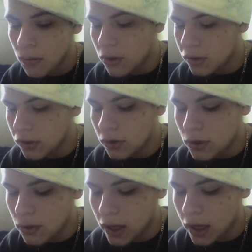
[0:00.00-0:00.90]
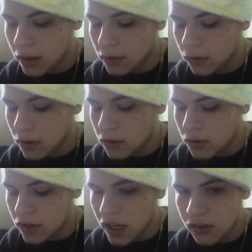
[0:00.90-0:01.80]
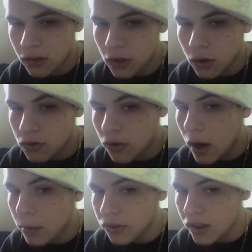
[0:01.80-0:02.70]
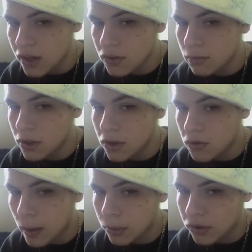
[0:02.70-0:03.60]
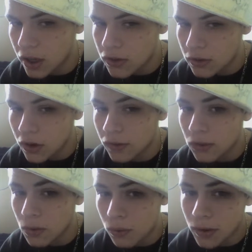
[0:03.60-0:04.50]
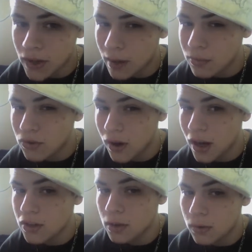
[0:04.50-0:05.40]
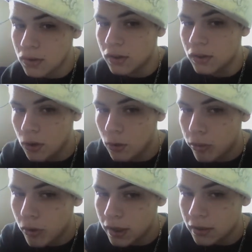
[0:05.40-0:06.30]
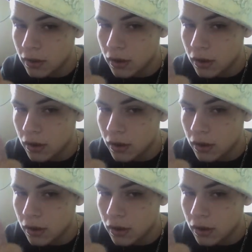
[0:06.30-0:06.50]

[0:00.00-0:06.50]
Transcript: Once you hit creature stage, then you go to tribal stage, and when you get tribal stage, it turns into a real-time strategy, which is, point,